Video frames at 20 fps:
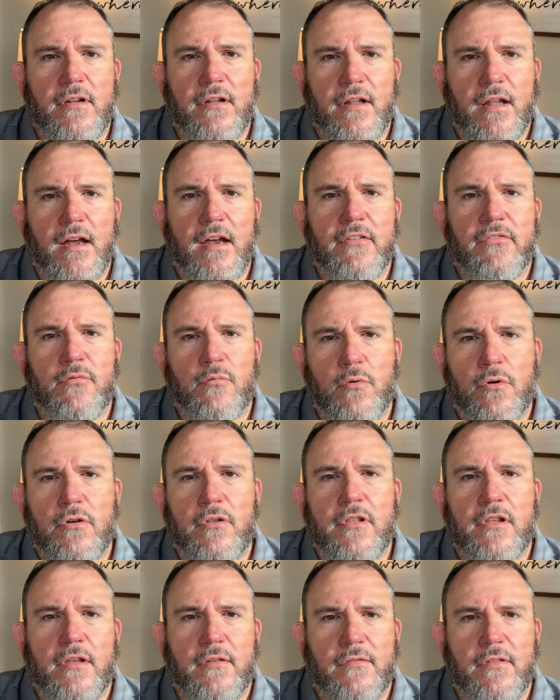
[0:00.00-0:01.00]
life
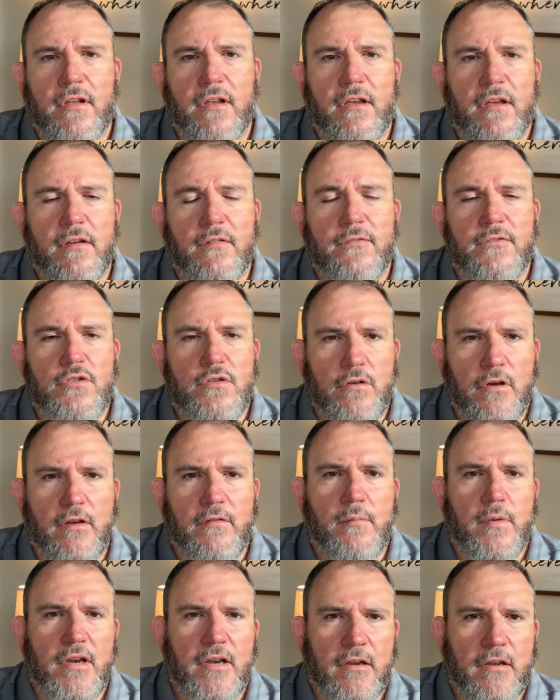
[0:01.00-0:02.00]
worthy of the gift you
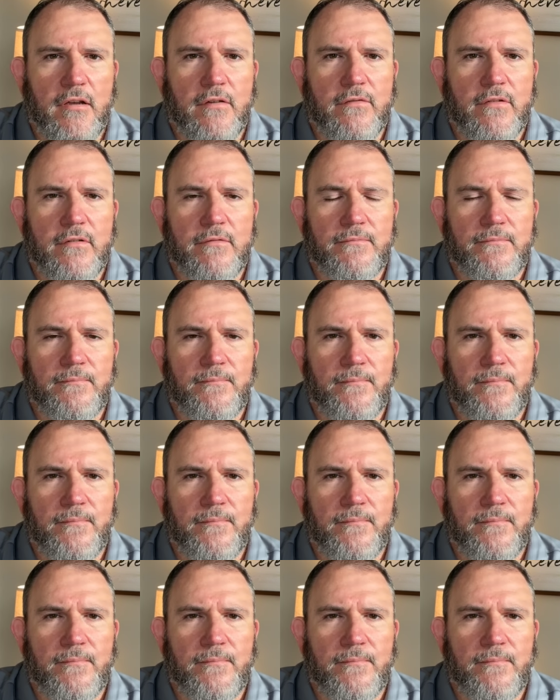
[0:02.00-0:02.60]
have been given.